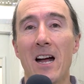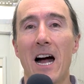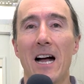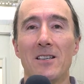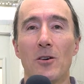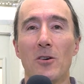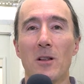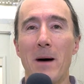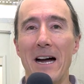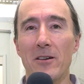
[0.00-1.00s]
and all
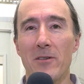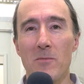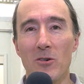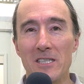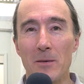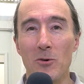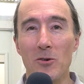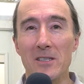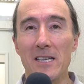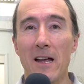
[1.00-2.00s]
the binary
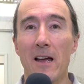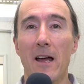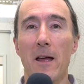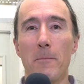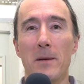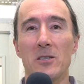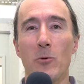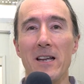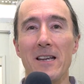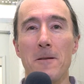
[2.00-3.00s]
multiples in
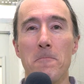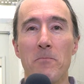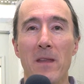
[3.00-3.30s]
between.